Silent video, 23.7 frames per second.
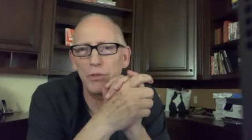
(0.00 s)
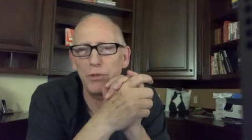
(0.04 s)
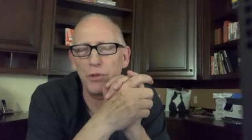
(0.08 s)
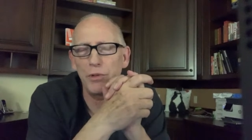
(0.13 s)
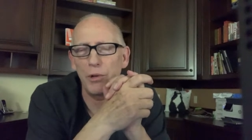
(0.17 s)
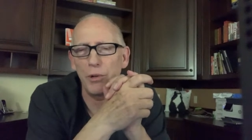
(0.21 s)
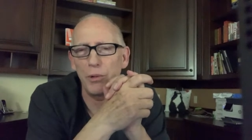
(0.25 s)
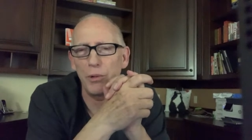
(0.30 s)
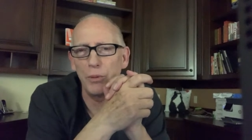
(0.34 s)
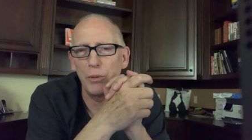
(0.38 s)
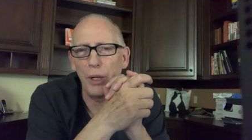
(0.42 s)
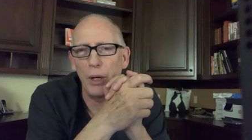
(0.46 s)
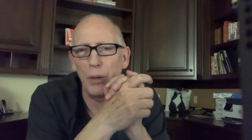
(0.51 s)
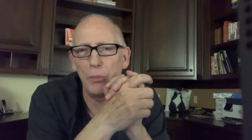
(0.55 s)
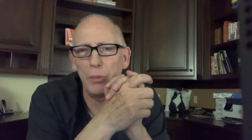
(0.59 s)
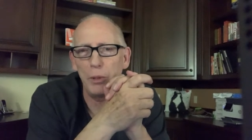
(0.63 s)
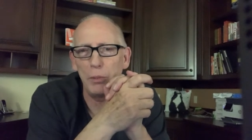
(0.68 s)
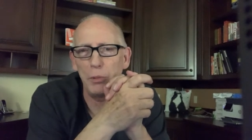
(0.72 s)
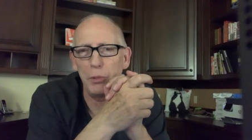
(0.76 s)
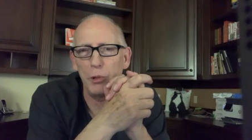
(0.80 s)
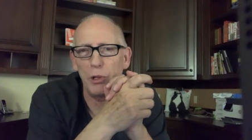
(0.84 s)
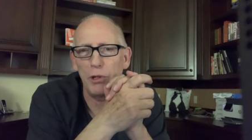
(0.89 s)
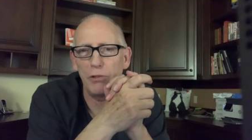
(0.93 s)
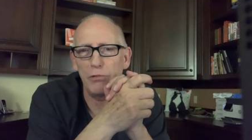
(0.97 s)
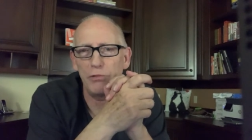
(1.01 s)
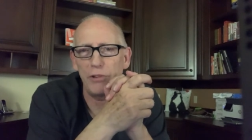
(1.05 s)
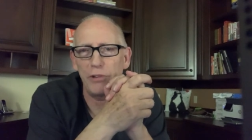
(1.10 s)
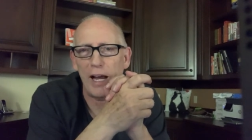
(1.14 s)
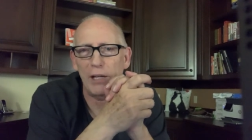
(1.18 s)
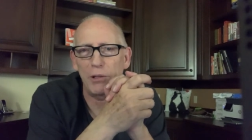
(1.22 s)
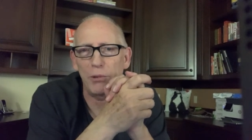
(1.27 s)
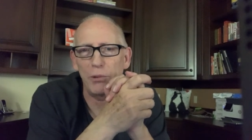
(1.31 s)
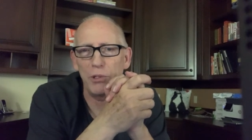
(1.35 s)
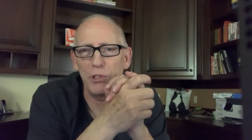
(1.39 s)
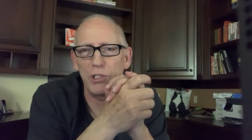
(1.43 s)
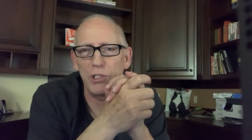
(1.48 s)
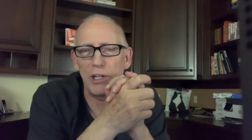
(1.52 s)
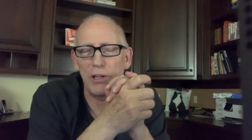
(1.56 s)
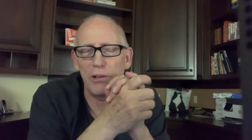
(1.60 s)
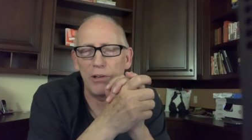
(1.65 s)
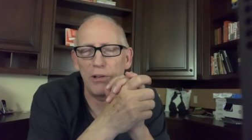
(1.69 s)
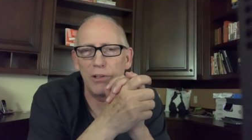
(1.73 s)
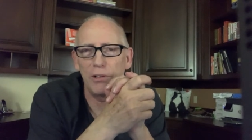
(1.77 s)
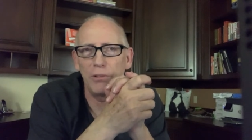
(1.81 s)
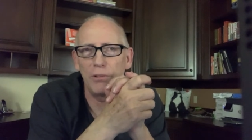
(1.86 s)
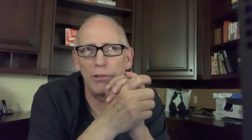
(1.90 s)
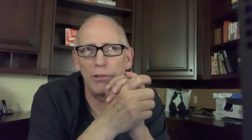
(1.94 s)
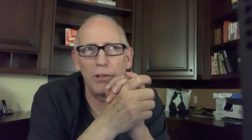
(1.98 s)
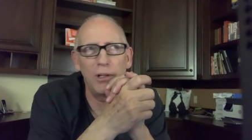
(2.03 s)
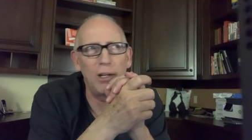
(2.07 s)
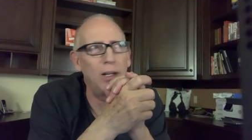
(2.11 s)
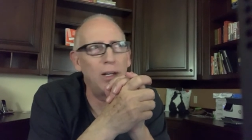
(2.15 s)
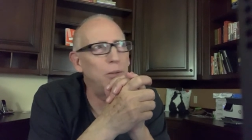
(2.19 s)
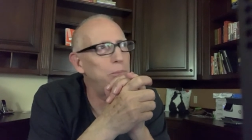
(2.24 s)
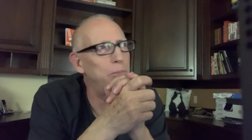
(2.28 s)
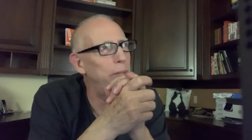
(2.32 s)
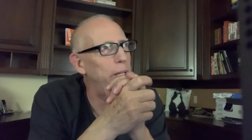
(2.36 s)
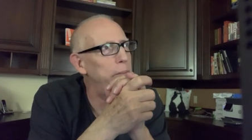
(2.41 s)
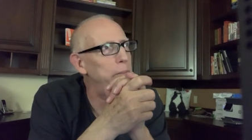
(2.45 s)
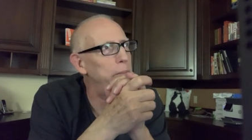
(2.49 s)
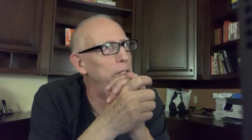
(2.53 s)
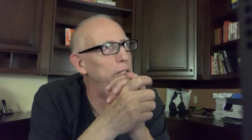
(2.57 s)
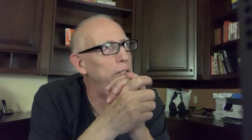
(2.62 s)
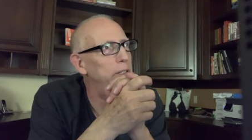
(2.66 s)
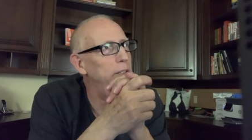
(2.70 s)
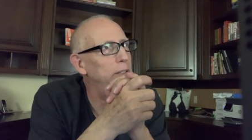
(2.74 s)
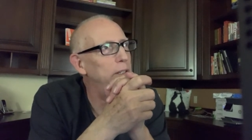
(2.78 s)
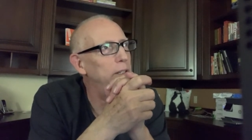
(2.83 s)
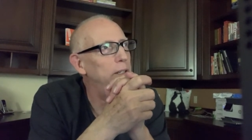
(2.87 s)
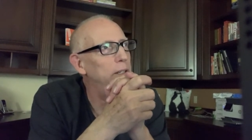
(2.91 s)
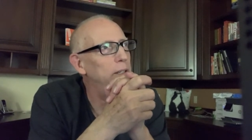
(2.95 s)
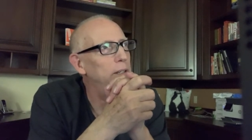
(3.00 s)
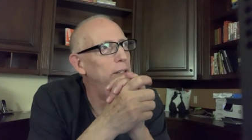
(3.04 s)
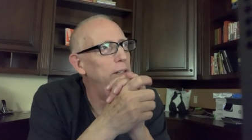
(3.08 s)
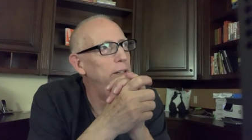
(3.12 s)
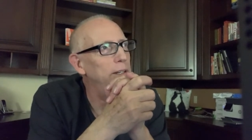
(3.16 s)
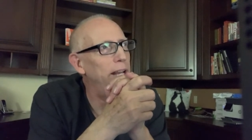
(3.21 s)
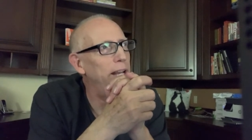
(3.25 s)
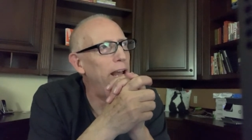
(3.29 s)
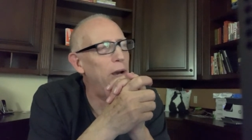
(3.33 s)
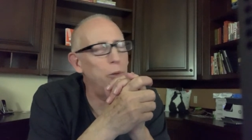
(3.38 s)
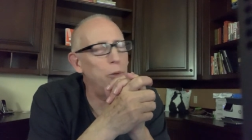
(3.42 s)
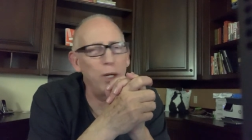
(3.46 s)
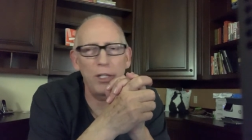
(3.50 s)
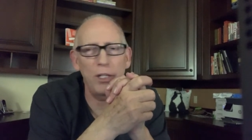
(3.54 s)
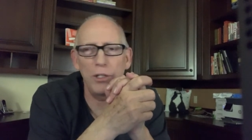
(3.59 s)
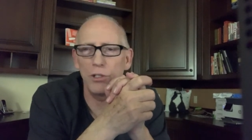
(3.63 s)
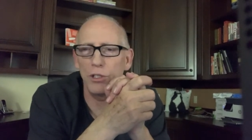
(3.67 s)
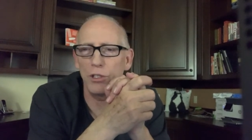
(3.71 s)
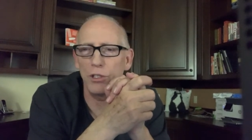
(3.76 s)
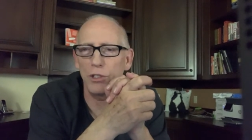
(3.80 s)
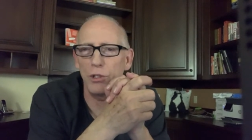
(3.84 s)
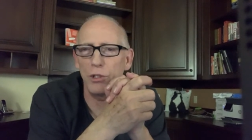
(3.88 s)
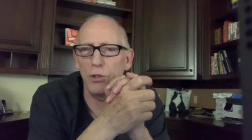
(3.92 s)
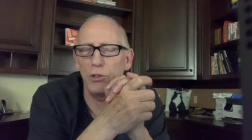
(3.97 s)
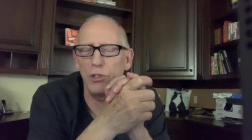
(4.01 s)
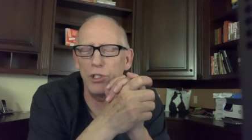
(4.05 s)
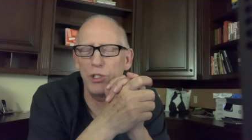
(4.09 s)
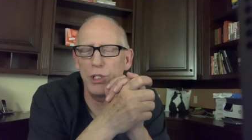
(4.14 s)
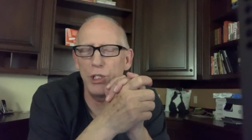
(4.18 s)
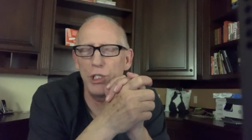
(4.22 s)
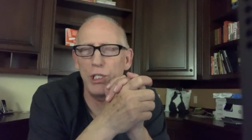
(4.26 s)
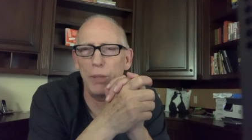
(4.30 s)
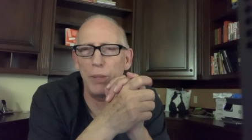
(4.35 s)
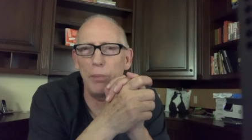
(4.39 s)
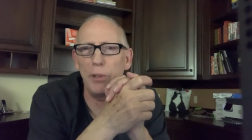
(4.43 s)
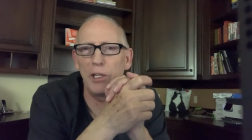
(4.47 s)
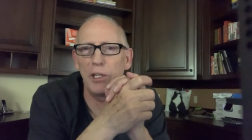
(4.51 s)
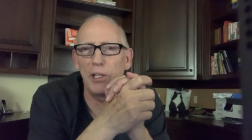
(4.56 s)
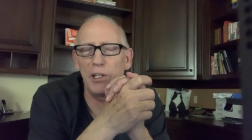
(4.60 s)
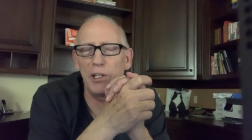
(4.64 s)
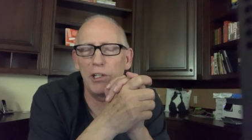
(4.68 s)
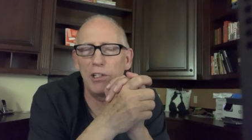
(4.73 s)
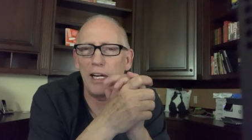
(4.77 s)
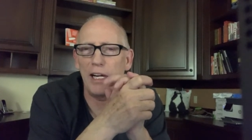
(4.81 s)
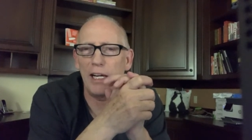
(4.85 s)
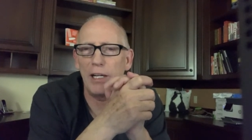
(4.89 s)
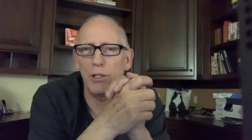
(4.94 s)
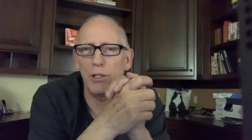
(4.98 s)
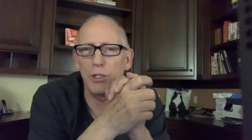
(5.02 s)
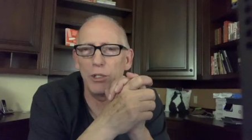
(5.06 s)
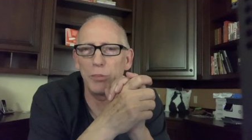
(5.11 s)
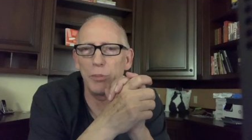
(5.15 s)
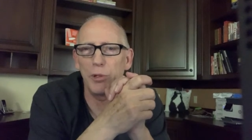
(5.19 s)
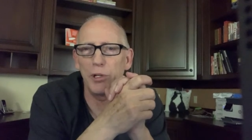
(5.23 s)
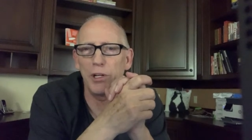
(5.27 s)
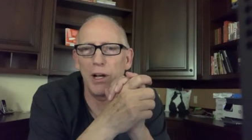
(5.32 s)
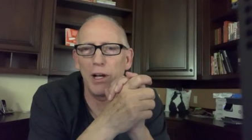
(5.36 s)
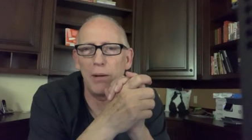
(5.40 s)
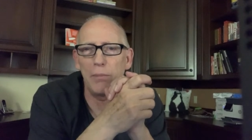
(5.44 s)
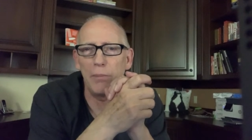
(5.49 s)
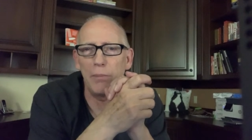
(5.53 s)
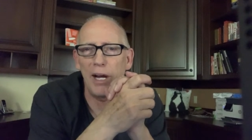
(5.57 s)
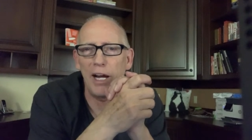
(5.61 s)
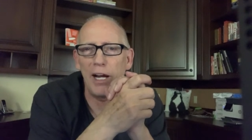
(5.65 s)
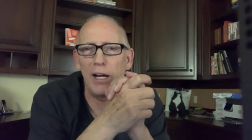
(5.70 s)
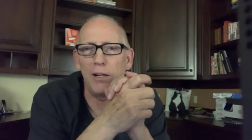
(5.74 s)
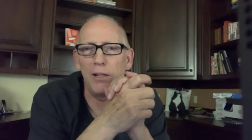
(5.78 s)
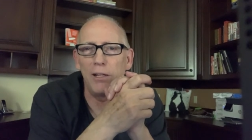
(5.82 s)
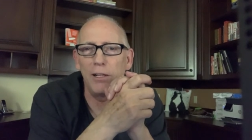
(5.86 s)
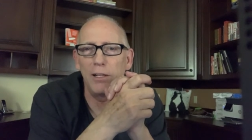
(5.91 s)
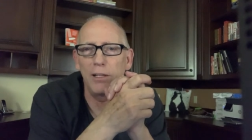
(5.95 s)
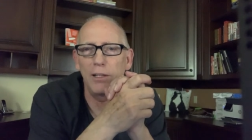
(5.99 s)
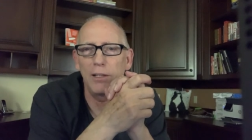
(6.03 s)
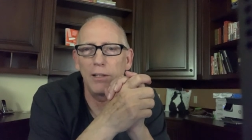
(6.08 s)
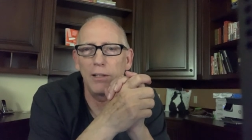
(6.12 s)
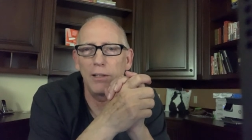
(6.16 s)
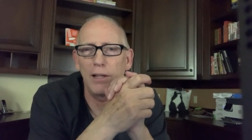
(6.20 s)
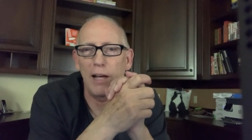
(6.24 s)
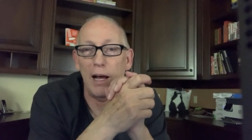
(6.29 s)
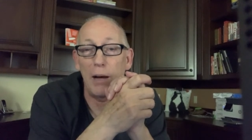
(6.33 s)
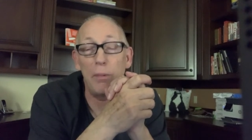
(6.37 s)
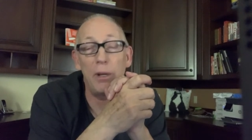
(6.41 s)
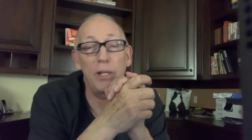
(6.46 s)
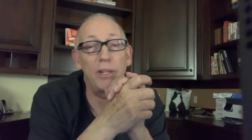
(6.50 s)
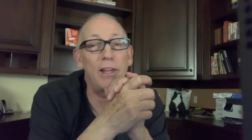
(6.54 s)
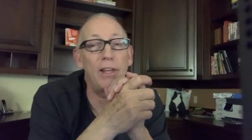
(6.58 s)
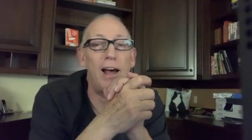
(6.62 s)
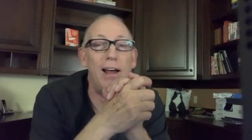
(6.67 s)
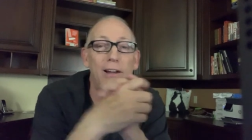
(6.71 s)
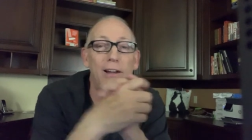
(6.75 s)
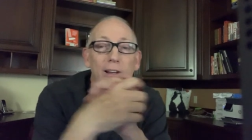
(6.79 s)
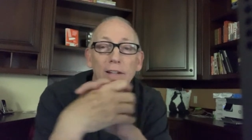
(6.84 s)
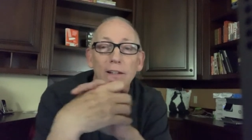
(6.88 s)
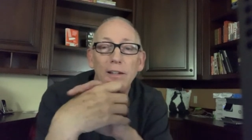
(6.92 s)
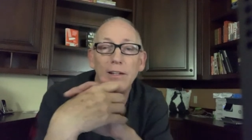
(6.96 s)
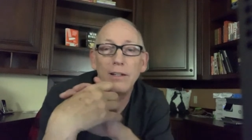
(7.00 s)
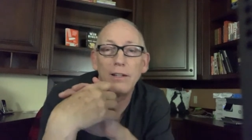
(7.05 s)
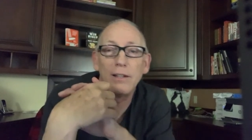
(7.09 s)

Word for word: for you know people who have factories there. Well, maybe. Yeah, we could just do shipping containers, but not mail. How about that?